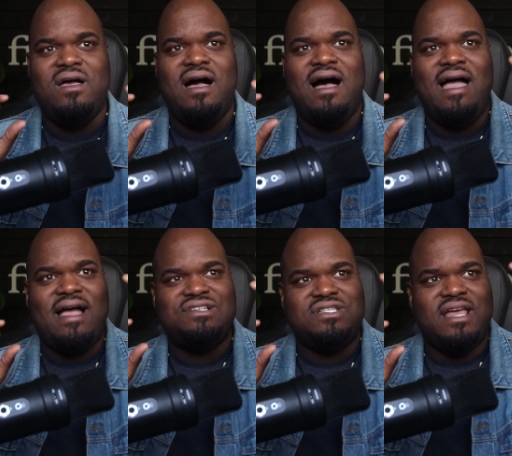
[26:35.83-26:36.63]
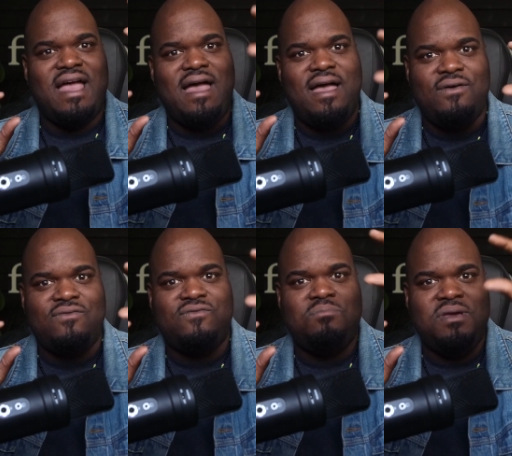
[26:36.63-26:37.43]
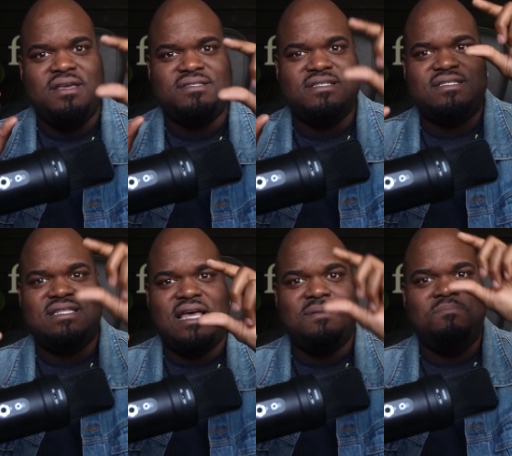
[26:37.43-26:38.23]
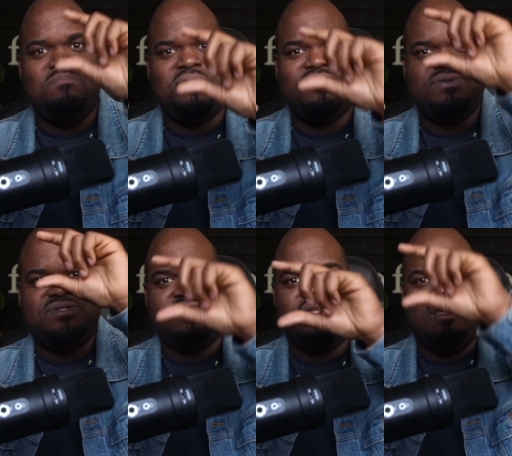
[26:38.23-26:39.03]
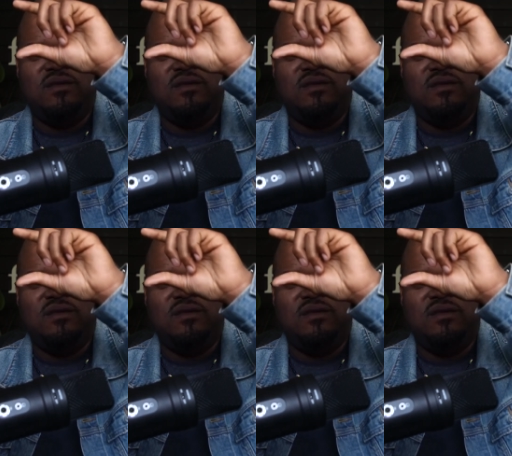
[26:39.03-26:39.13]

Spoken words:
I actually have pieces that builds the